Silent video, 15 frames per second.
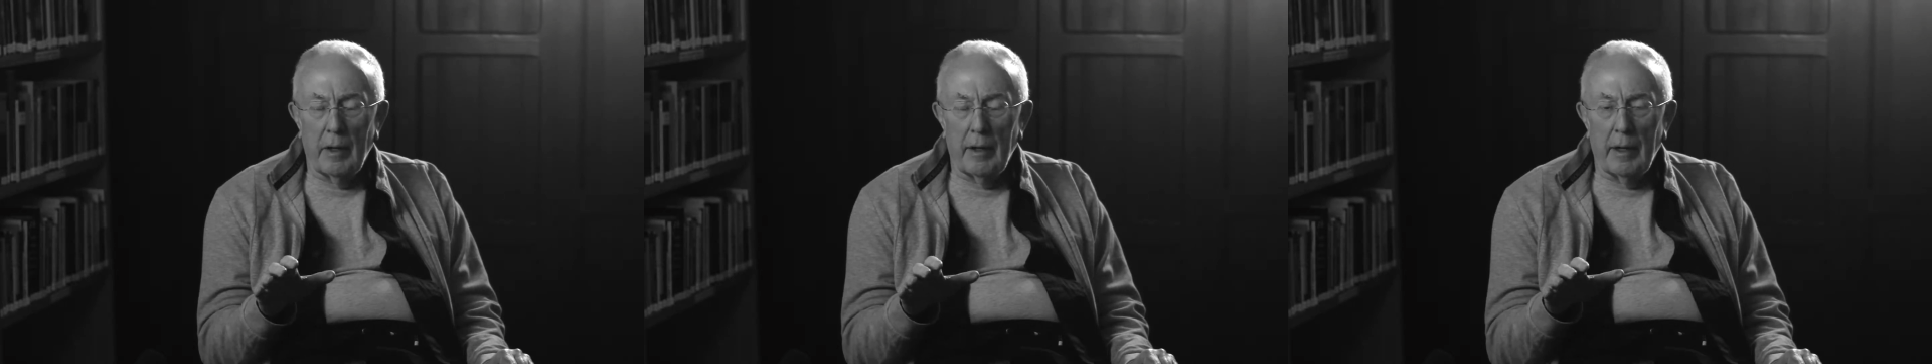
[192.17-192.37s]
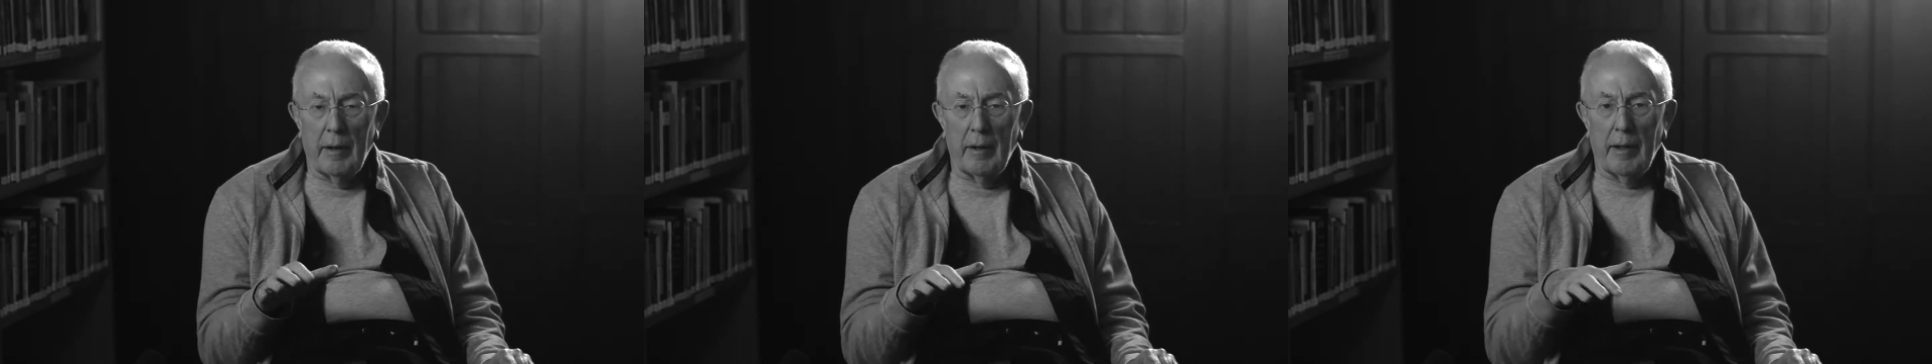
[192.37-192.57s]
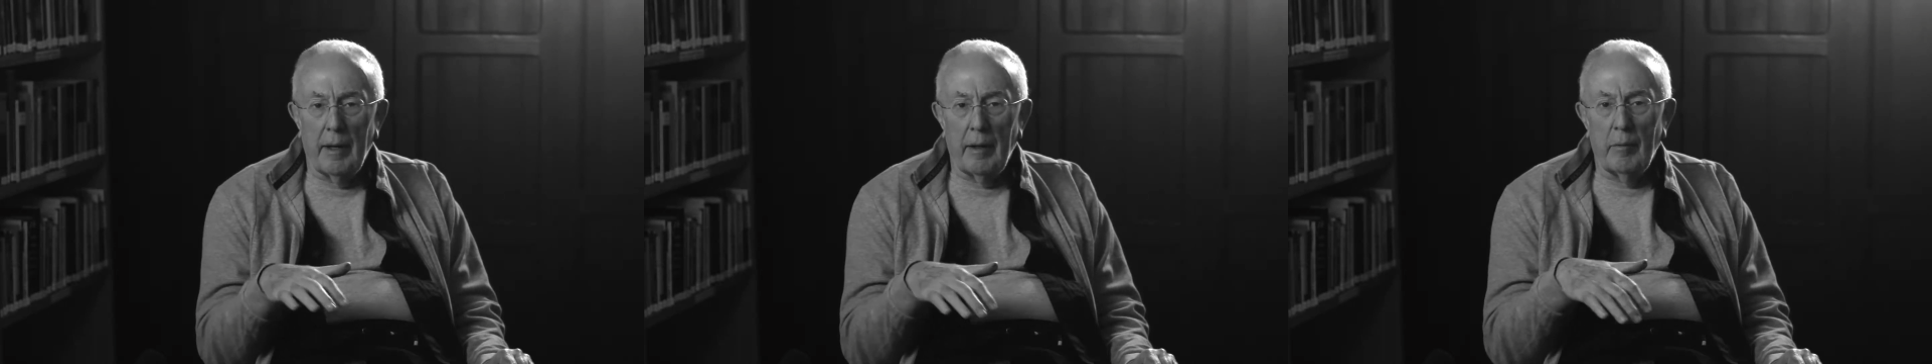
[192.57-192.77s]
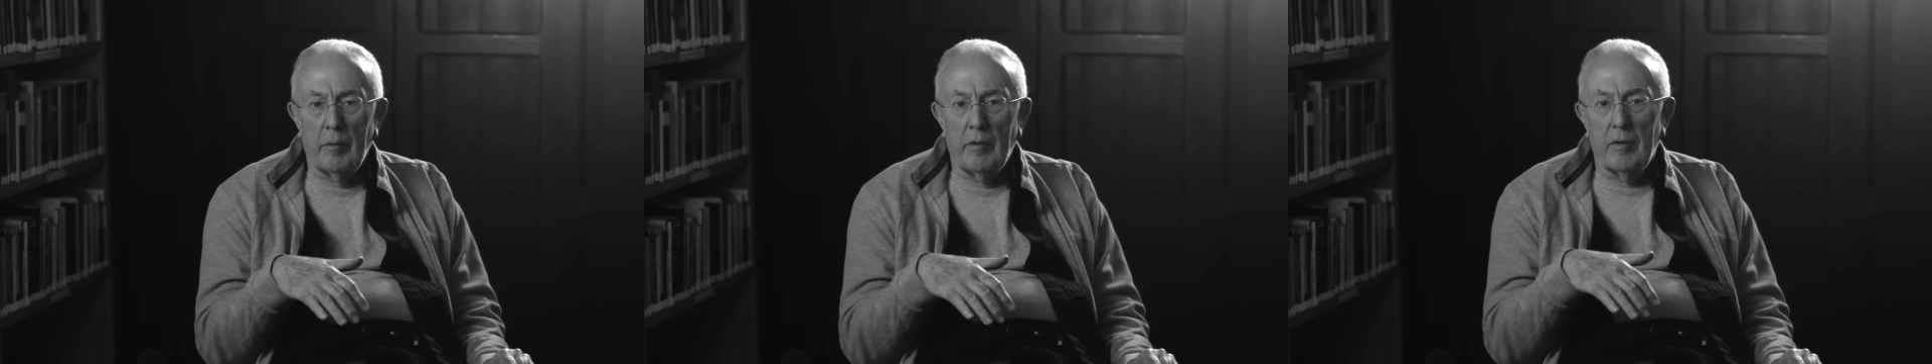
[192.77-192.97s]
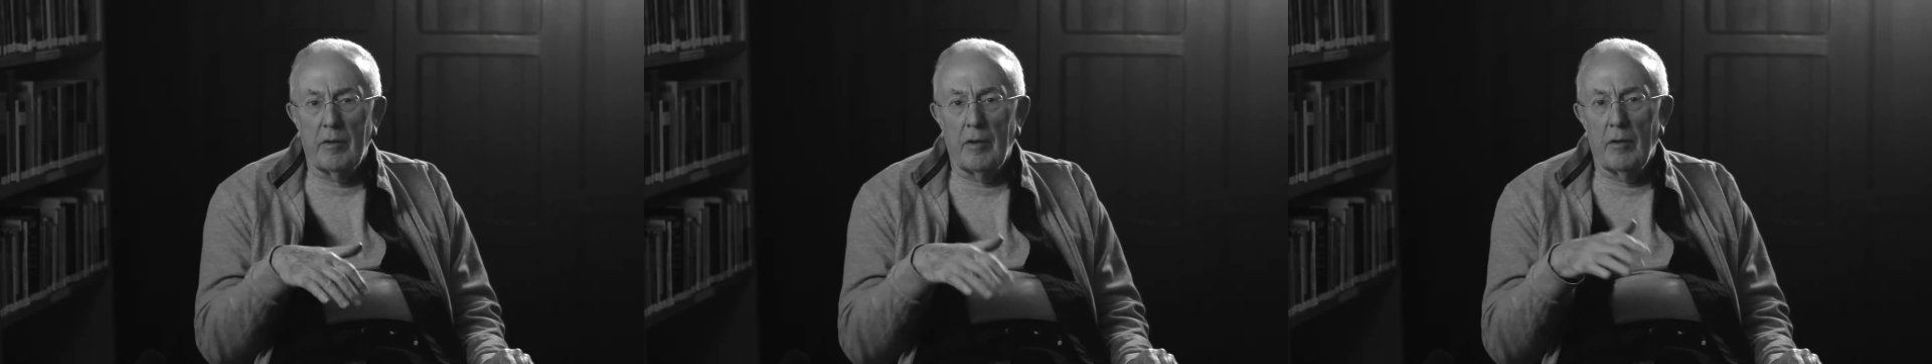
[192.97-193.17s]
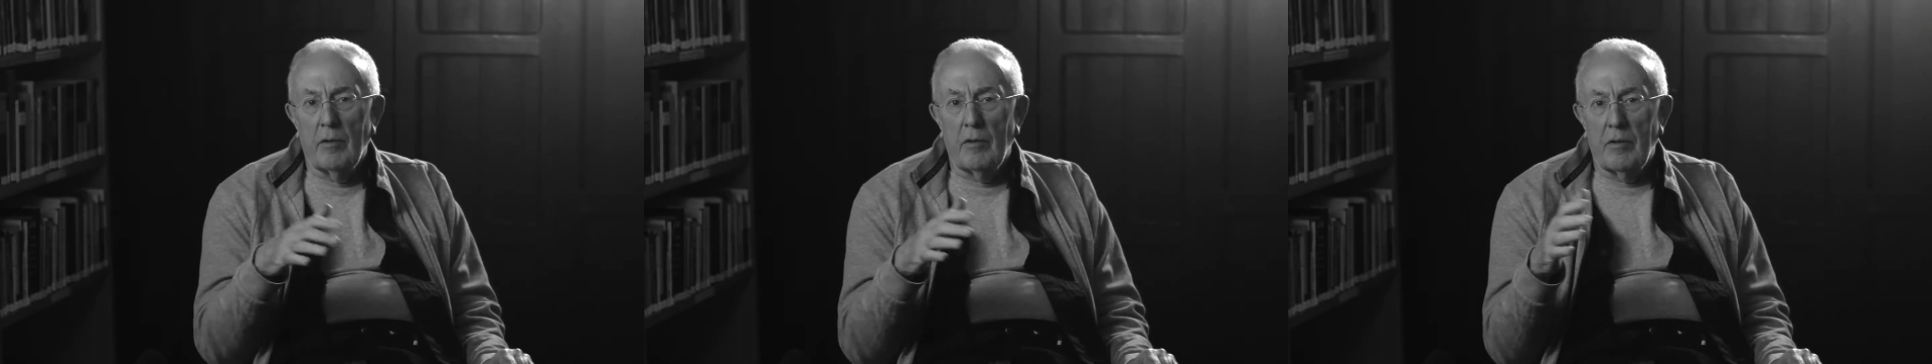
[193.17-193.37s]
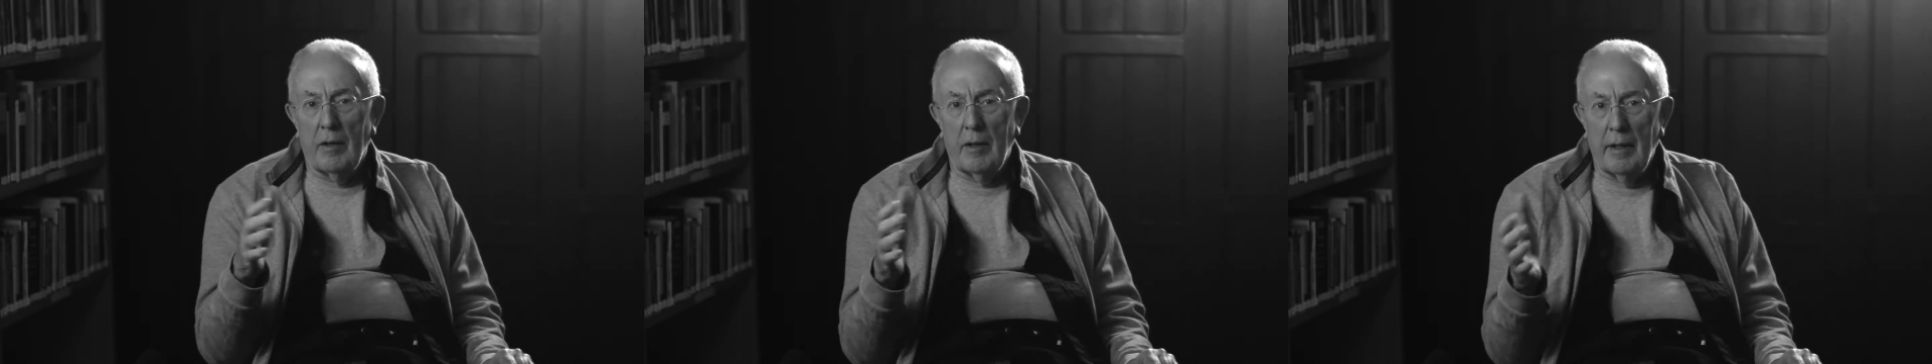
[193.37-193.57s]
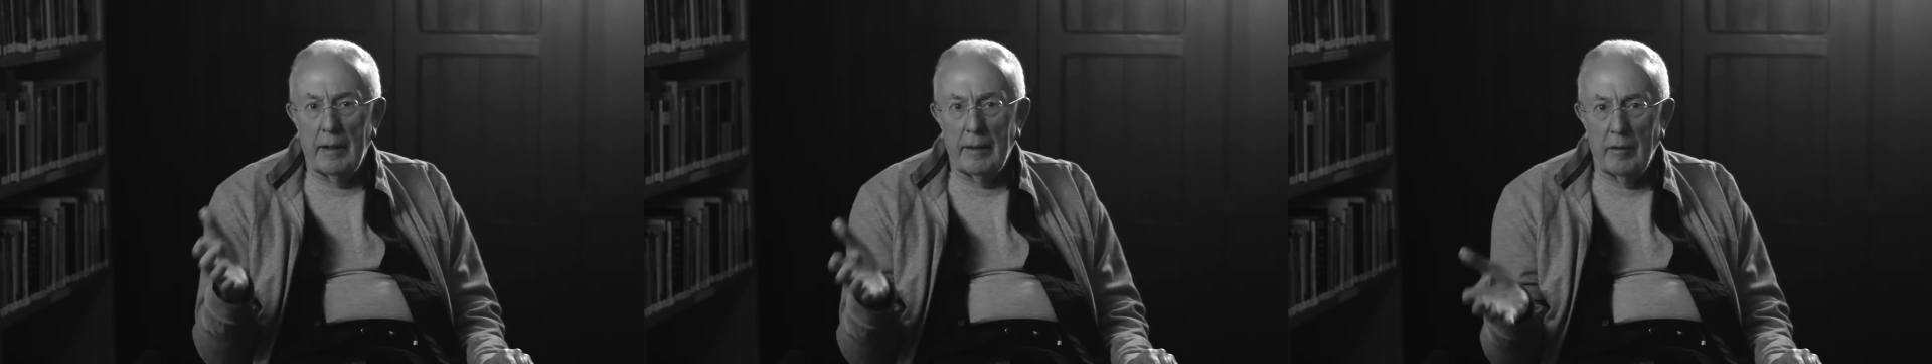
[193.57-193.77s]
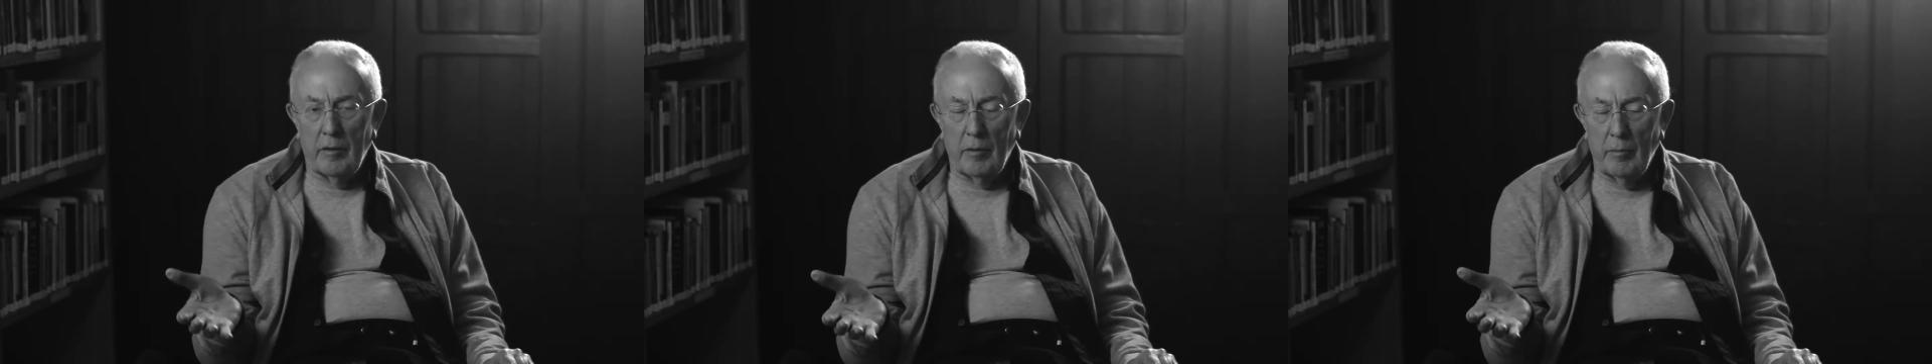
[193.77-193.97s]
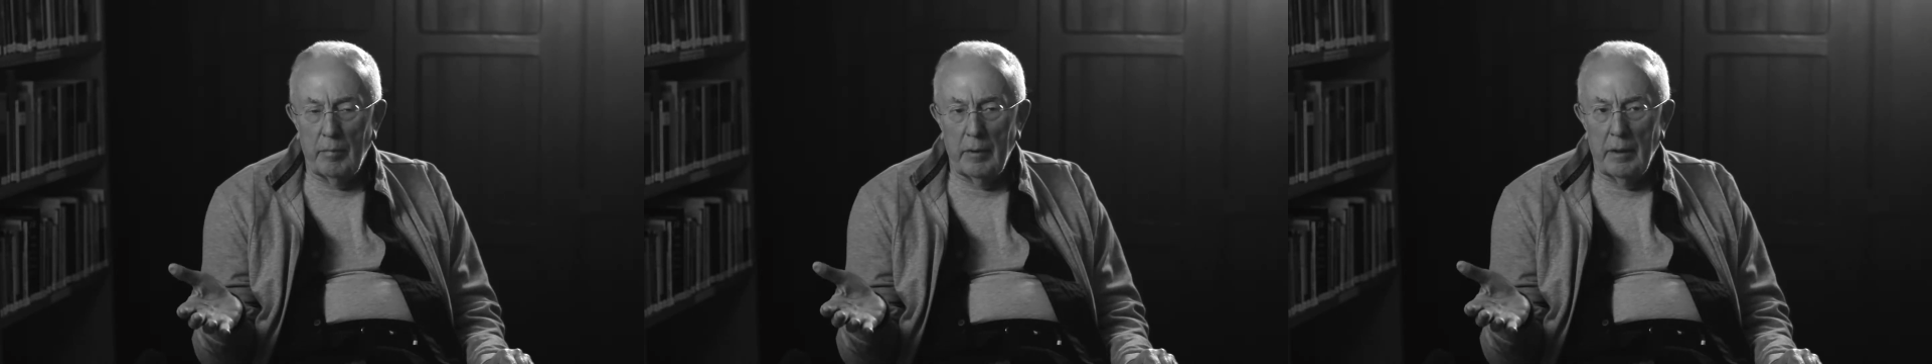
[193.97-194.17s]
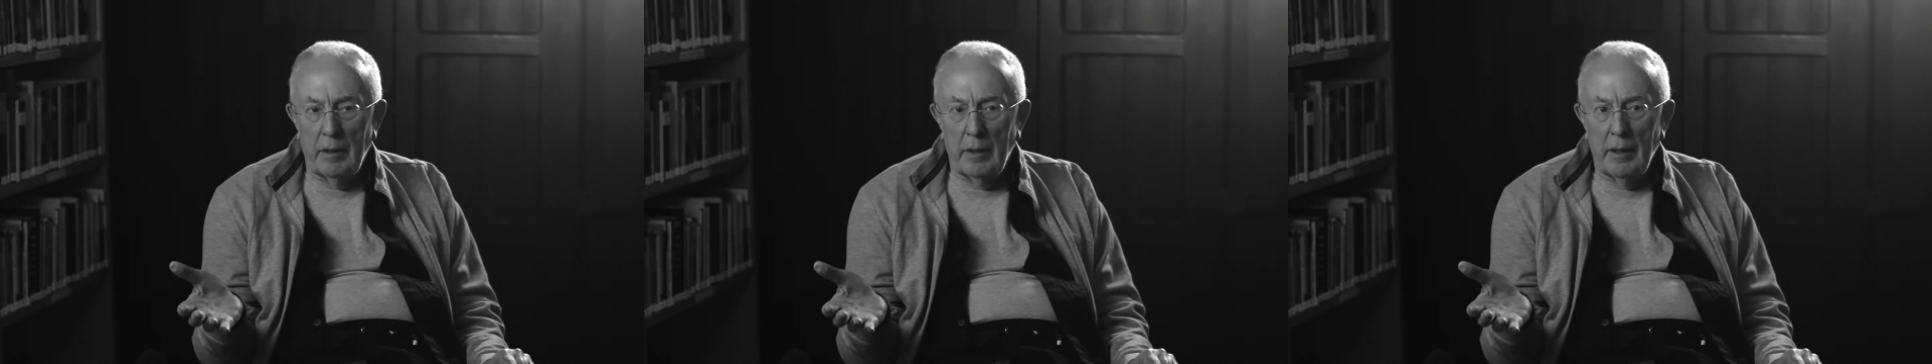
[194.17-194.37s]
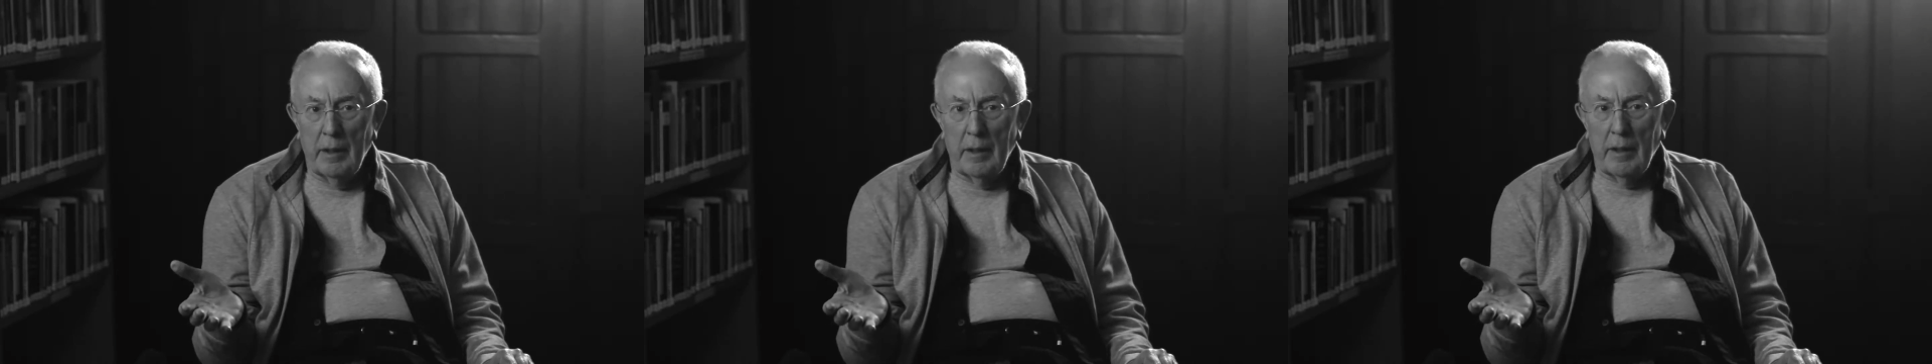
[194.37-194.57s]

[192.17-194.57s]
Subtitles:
and I was so sad to be